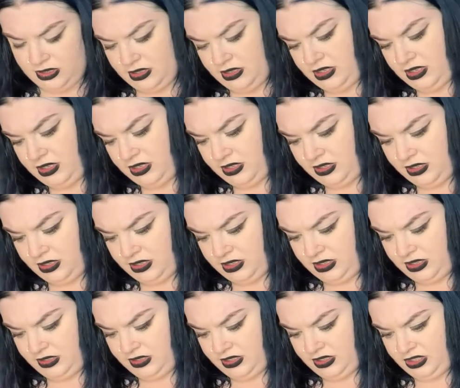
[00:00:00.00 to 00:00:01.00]
This
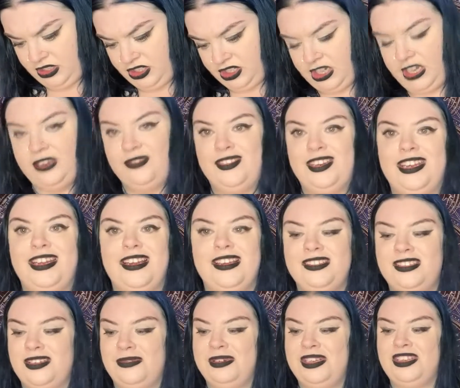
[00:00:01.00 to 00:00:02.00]
is in the shade
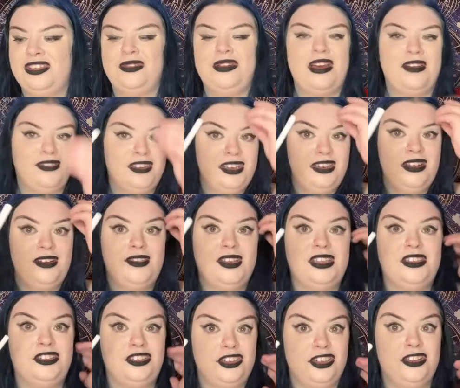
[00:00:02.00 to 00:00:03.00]
Vanilla. So we do have
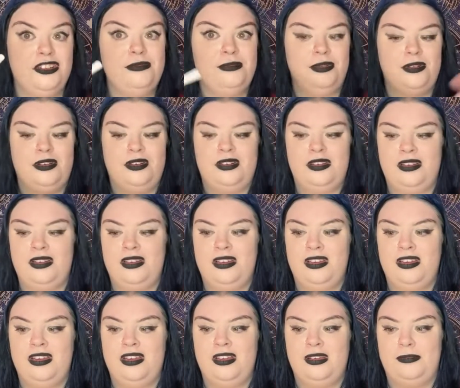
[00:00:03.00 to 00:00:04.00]
another dupe,
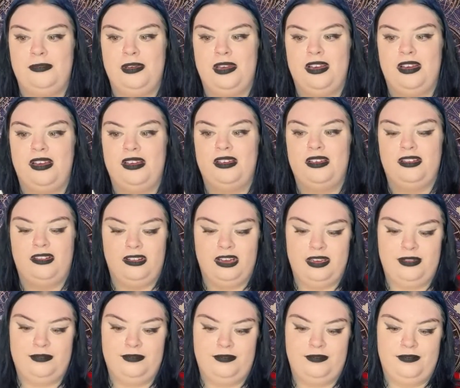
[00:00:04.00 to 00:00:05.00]
but
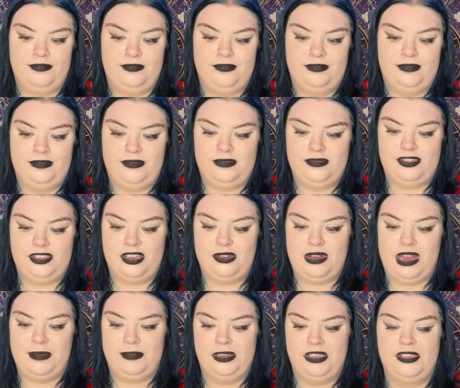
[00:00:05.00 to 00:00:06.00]
I'm
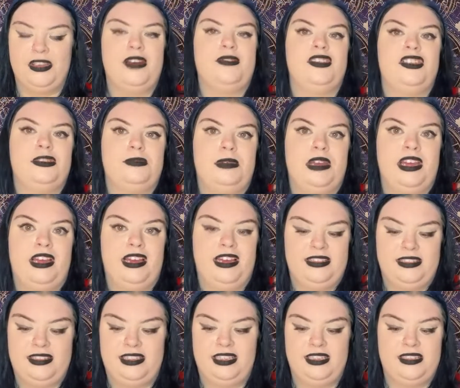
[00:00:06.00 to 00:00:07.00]
so happy to have a spare,
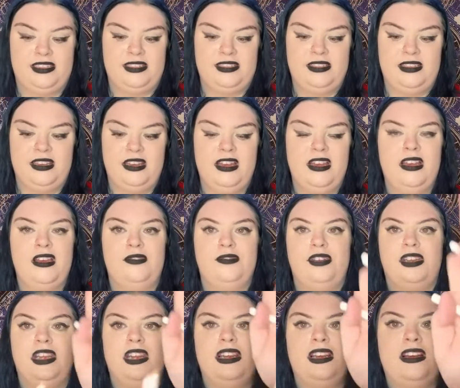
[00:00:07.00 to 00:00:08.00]
as this
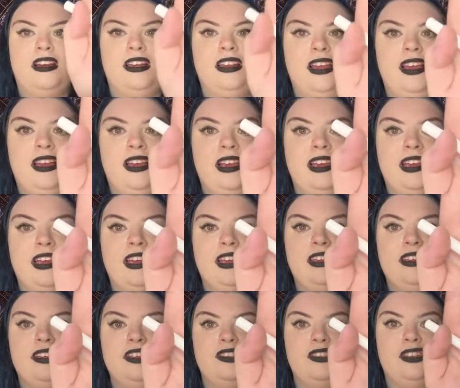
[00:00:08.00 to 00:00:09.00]
vanilla colour,
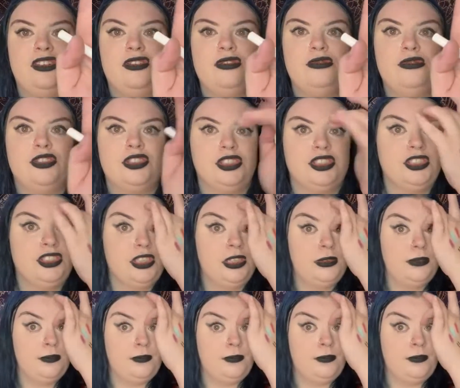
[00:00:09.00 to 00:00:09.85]
again, is gorgeous.